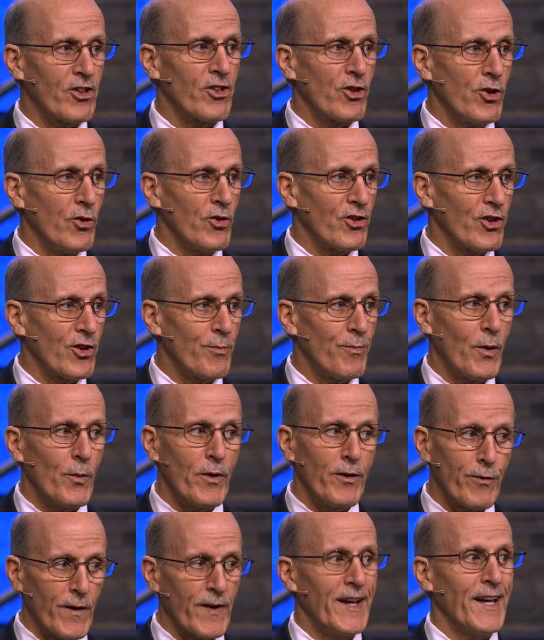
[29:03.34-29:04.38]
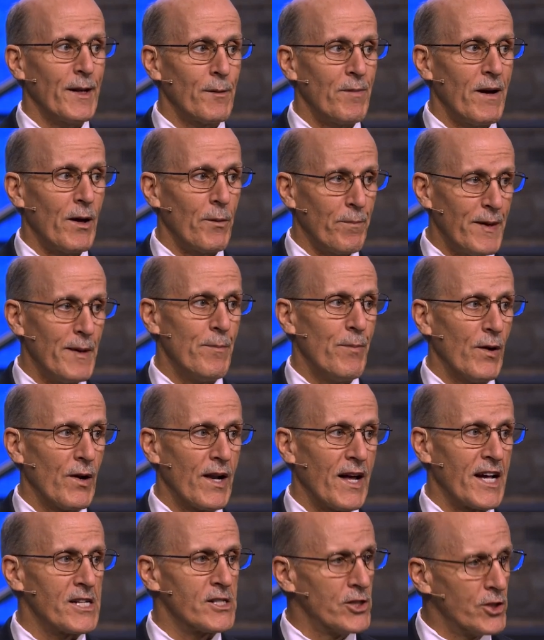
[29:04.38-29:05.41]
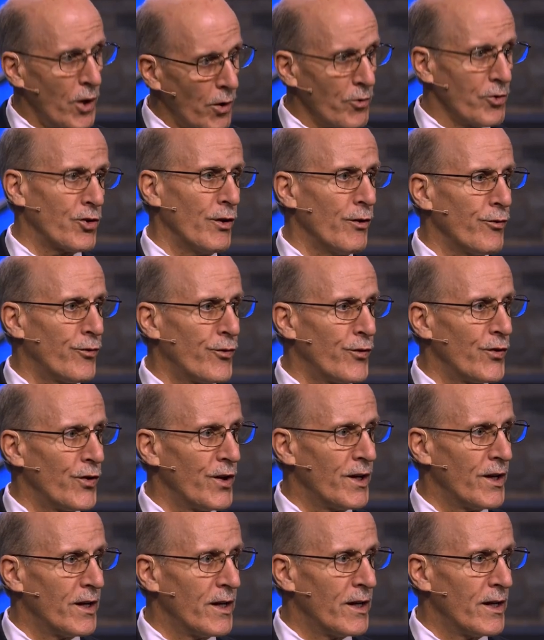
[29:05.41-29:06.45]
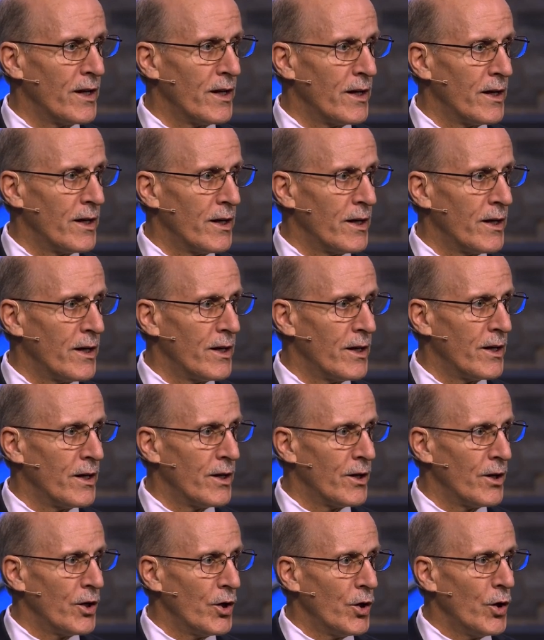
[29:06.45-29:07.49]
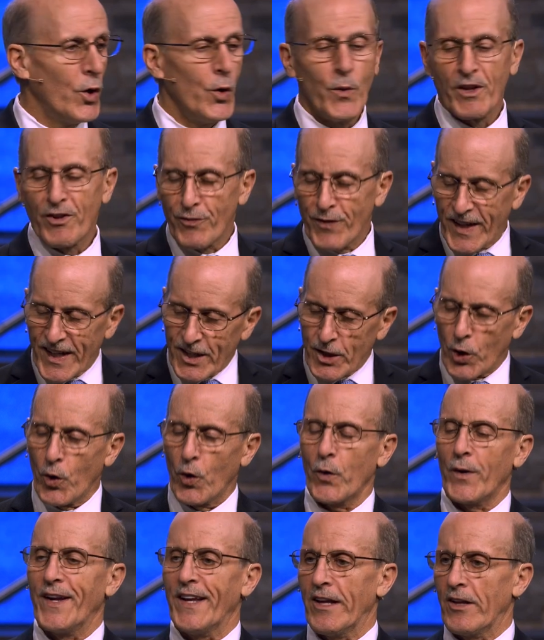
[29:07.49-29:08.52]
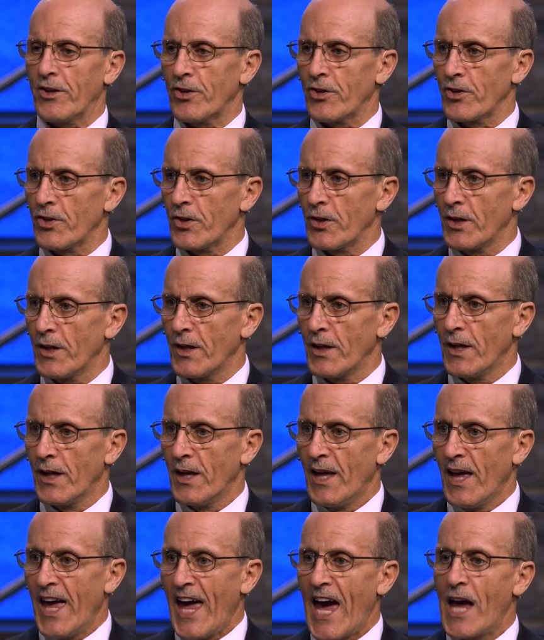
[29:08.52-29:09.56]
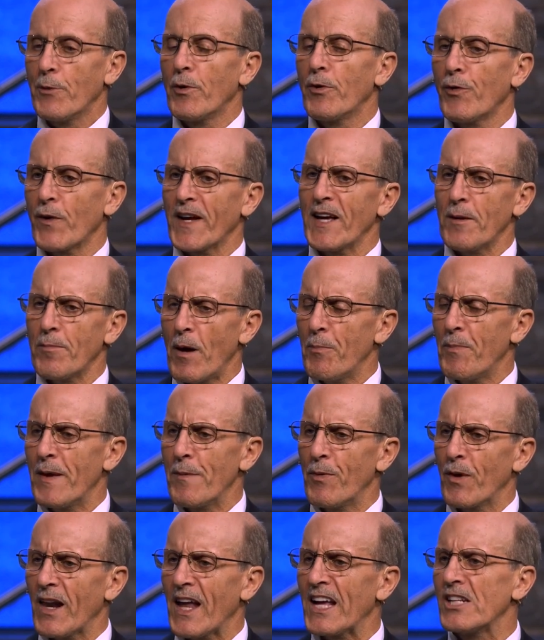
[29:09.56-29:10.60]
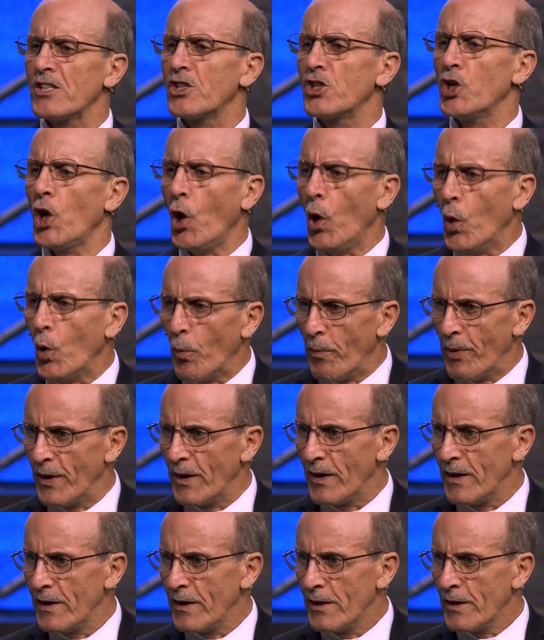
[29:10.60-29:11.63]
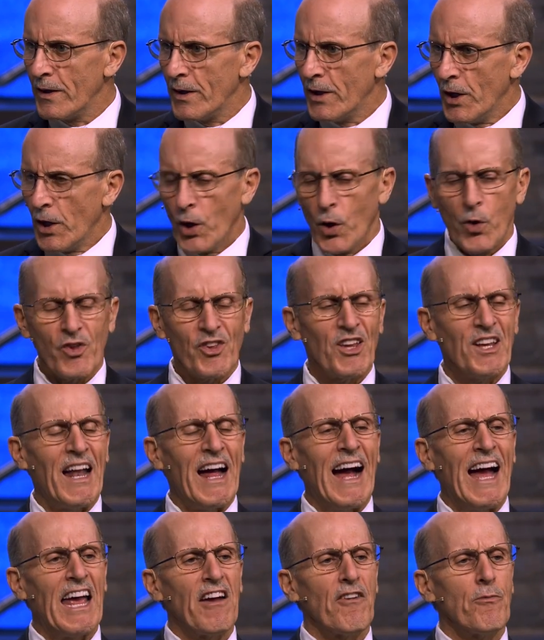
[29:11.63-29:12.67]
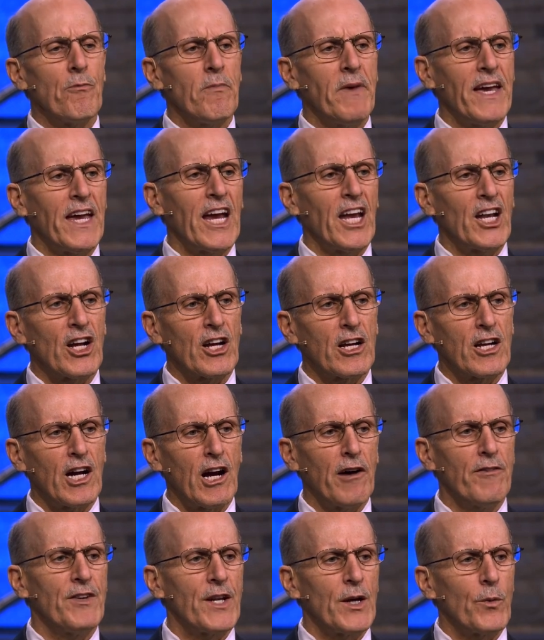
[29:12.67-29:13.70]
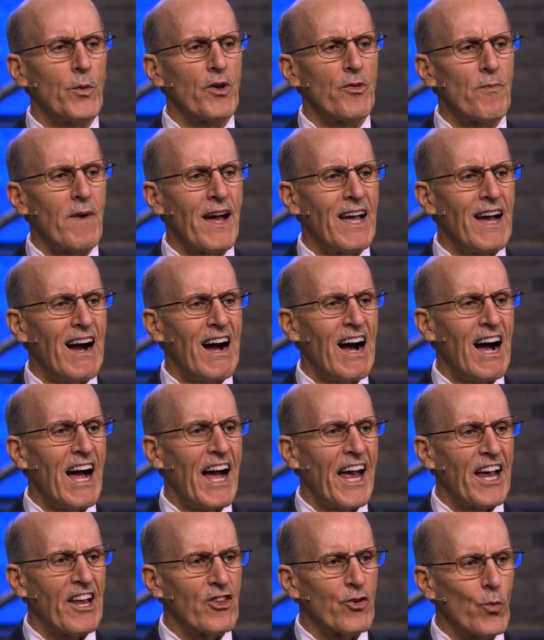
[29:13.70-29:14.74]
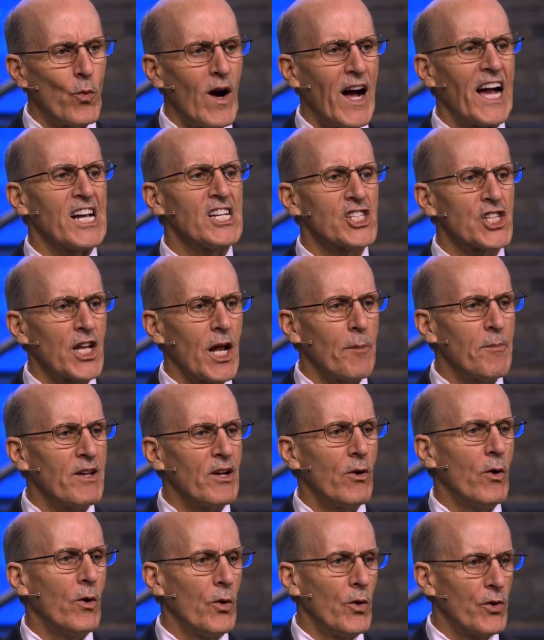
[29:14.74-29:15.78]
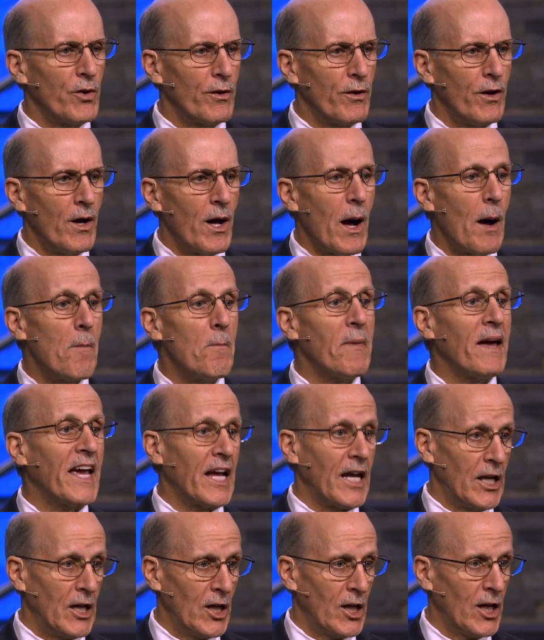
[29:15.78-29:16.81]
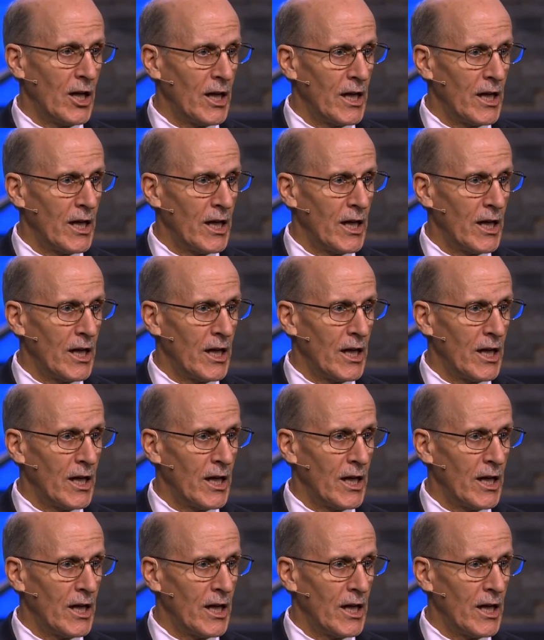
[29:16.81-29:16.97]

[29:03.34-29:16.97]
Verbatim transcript: excuses, but we forget about people like Joseph, who was victorious. And we forget about people like Job, who said, I have made a covenant with my eyes. Why should I behold a, a maid?